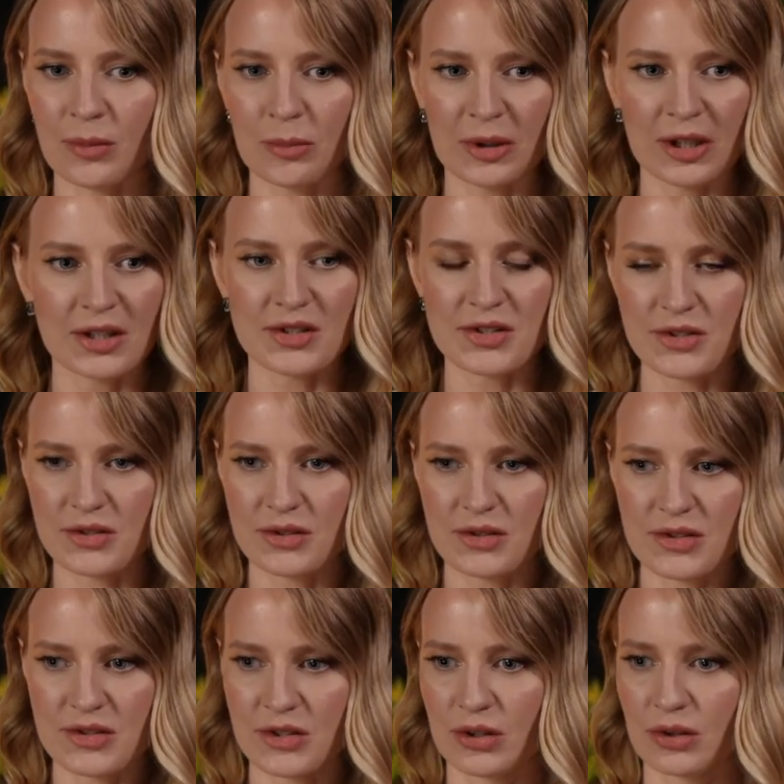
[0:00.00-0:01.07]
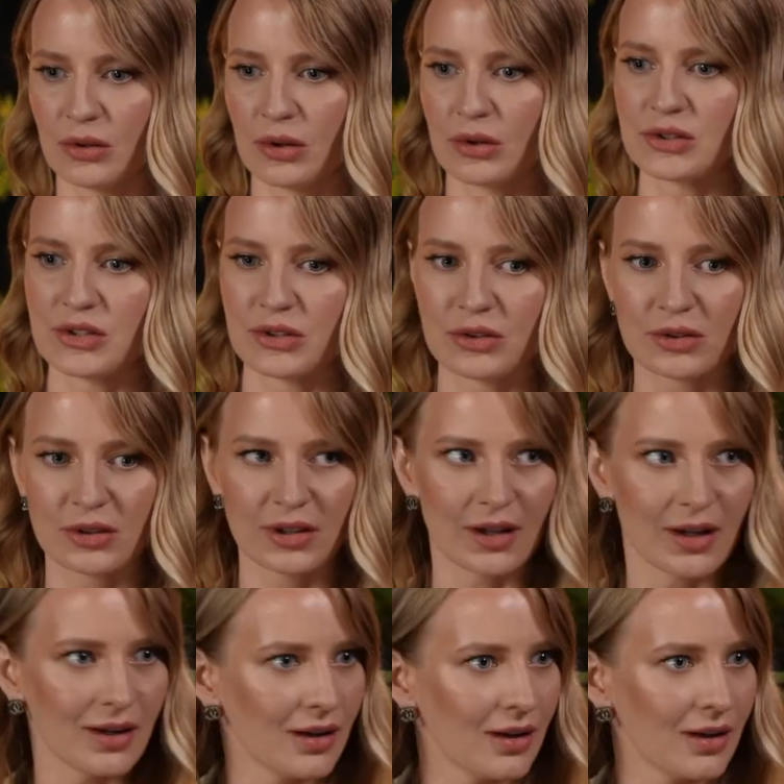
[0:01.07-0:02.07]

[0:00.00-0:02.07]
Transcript: The biggest still, although